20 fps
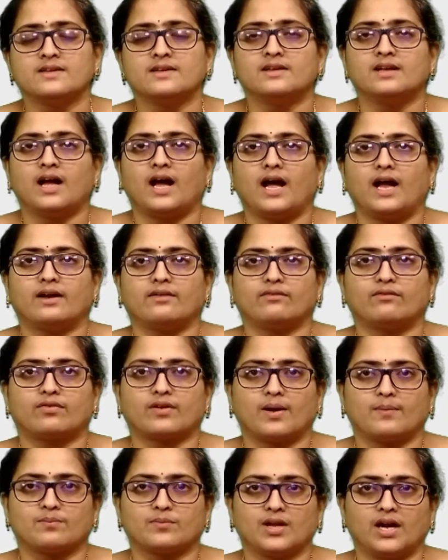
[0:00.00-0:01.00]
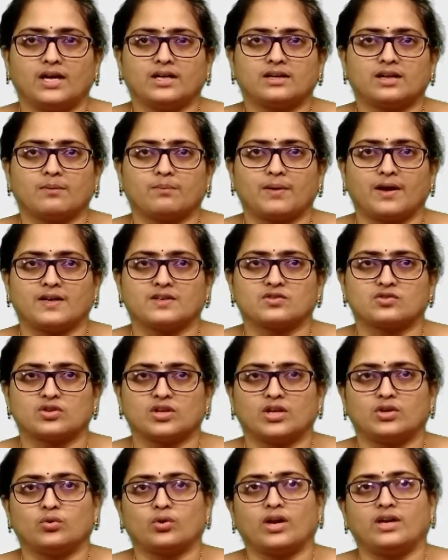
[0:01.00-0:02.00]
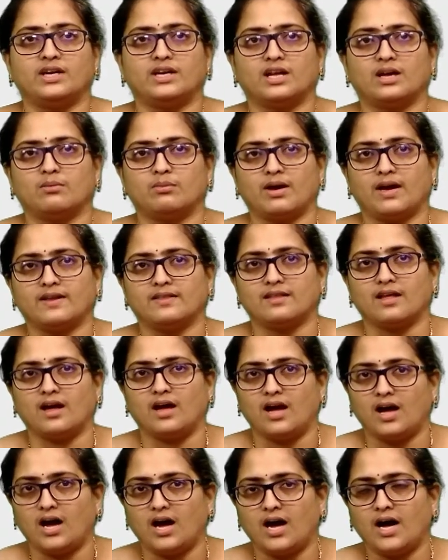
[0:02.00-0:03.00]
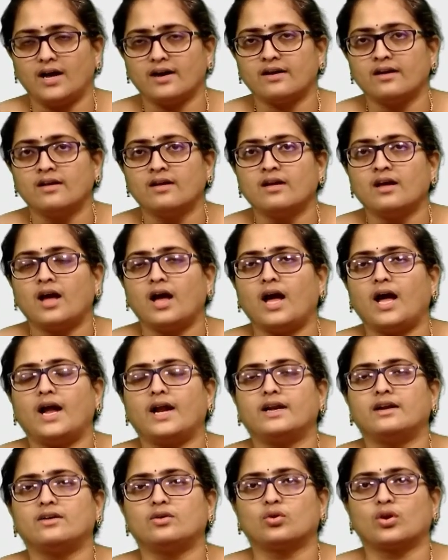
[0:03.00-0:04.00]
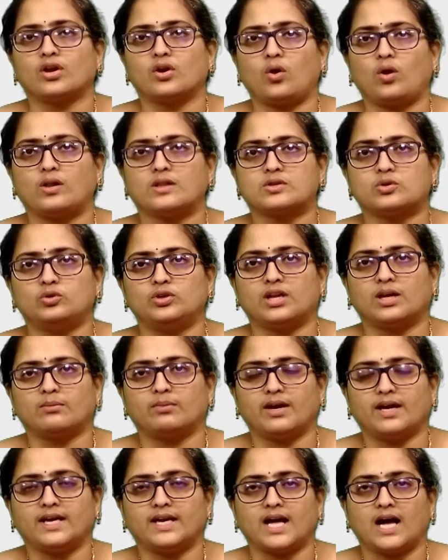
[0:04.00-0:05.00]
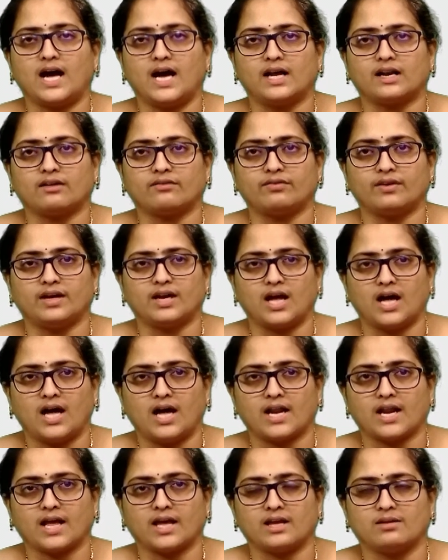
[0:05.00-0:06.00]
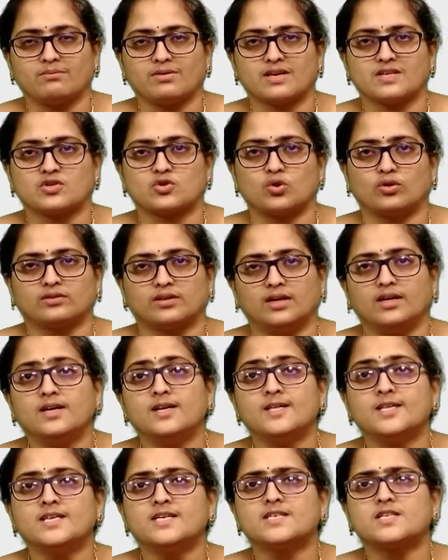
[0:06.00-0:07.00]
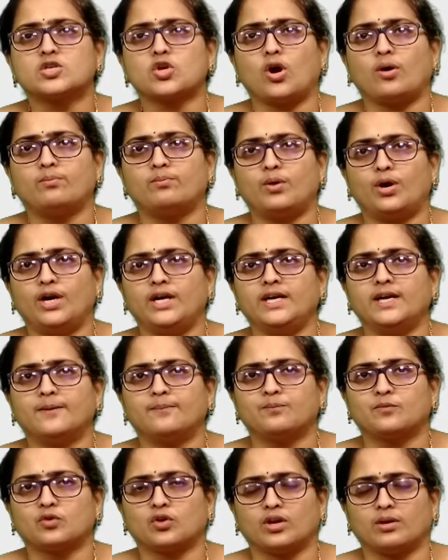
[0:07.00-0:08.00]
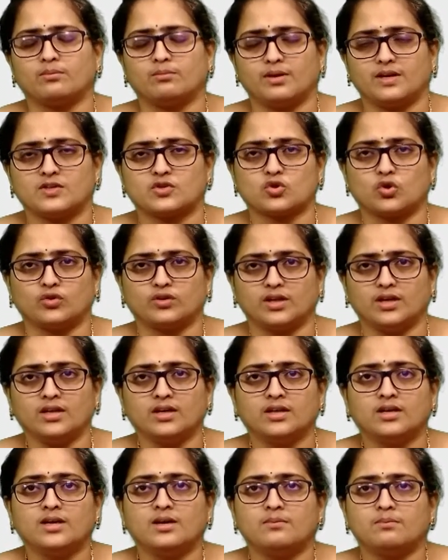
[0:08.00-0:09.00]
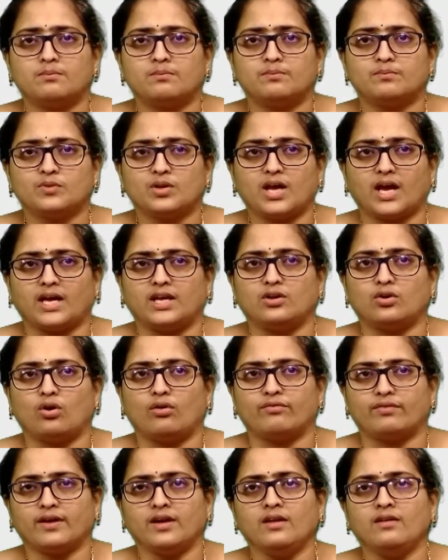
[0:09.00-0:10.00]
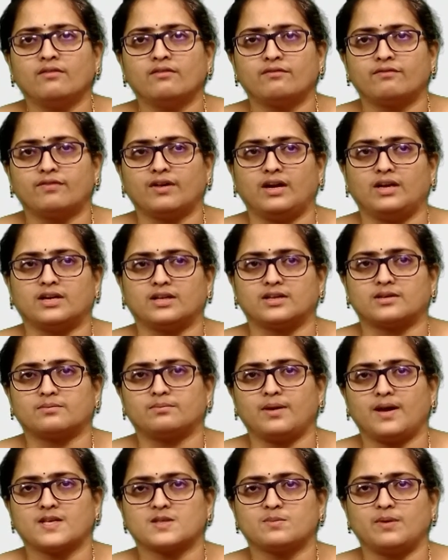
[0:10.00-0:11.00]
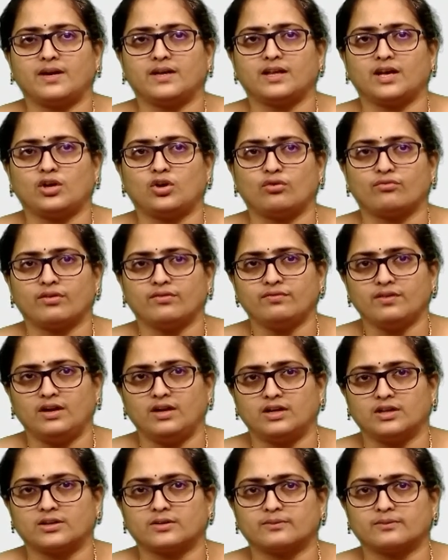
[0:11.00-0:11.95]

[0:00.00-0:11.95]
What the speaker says: and from that capacitor you can determine the R, and you can also determine the RF and RI based on the stop band, sorry, based on the gain of a filter, passband gain of a filter.